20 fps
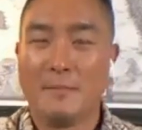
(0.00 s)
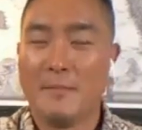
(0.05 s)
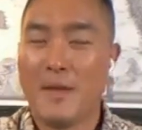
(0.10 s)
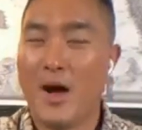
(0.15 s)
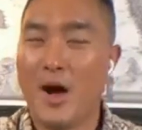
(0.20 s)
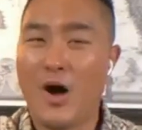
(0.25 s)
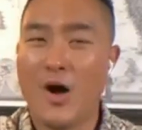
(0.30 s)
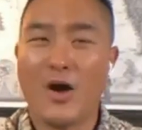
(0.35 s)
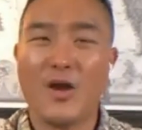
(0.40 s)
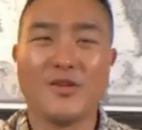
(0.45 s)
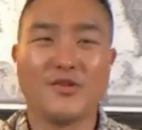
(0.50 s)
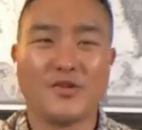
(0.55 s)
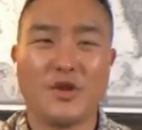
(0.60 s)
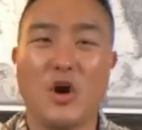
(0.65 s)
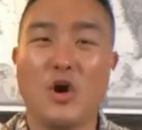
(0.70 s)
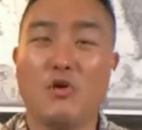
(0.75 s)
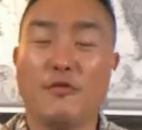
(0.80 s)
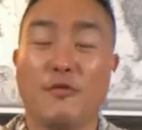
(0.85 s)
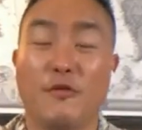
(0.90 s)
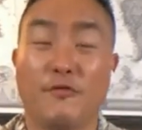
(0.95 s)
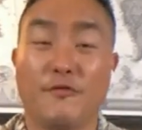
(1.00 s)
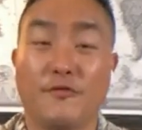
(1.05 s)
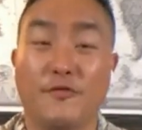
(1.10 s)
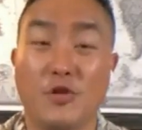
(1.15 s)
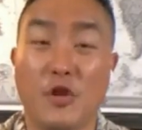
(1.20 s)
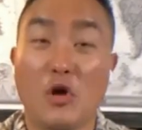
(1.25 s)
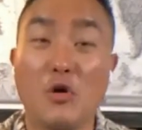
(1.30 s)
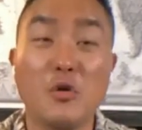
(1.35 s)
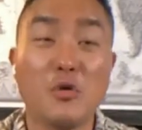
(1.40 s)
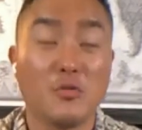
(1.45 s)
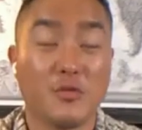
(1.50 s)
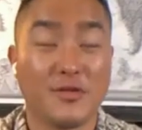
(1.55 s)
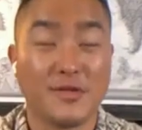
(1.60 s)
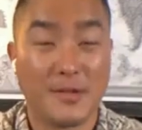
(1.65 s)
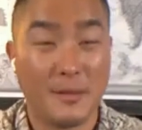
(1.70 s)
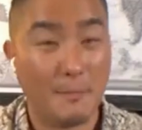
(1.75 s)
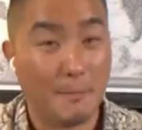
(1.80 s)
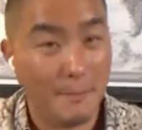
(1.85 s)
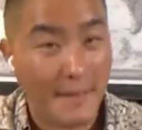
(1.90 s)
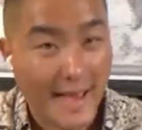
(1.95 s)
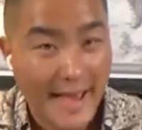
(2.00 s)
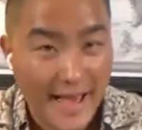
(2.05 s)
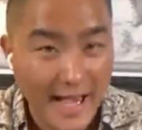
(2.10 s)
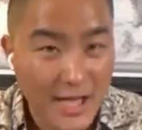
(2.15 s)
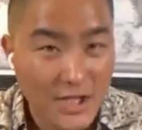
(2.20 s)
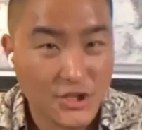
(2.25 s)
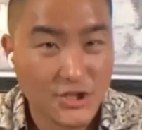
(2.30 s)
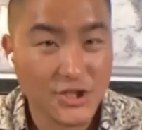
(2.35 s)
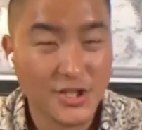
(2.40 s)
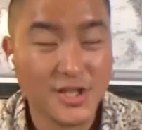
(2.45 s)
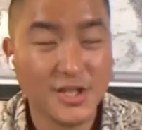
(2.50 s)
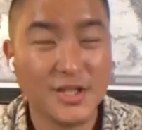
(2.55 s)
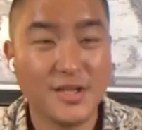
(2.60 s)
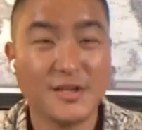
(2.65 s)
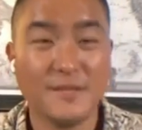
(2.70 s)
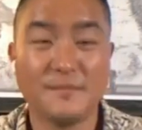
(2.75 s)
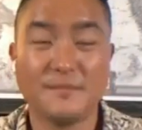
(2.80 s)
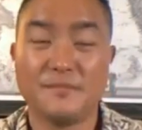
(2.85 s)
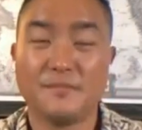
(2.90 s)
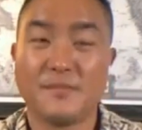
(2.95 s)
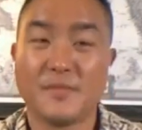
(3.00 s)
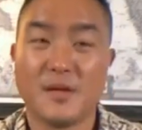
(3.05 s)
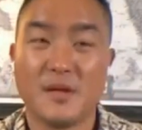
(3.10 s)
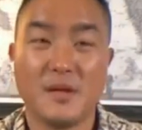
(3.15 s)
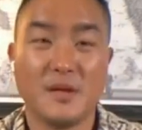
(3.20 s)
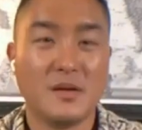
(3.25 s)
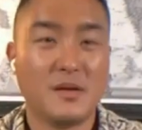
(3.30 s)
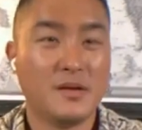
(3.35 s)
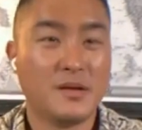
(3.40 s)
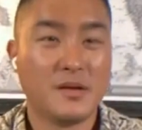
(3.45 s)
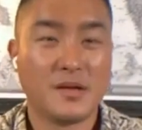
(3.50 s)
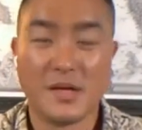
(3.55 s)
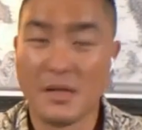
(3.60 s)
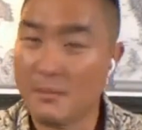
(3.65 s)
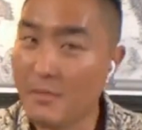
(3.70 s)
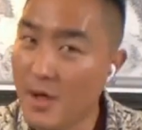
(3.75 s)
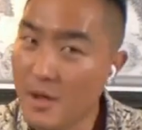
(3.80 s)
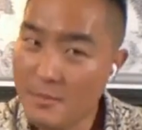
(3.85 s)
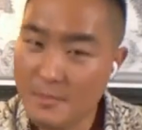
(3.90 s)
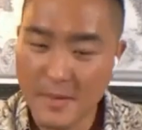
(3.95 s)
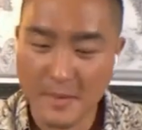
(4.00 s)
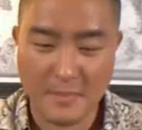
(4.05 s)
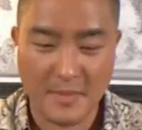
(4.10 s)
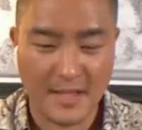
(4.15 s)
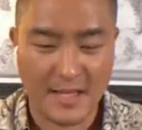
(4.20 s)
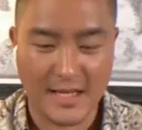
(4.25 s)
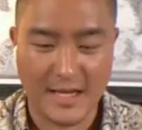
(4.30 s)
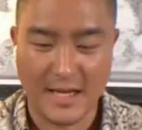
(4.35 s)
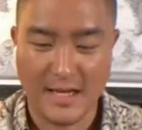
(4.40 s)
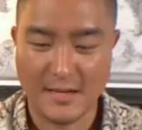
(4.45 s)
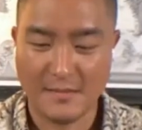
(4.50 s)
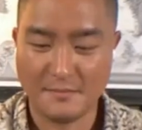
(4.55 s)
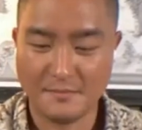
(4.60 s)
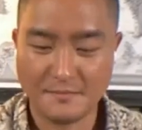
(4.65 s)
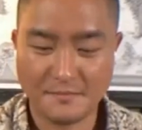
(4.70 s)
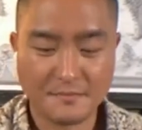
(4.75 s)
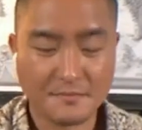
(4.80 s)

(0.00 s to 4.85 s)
My heart is overflowing with compassion. Come on, people of God.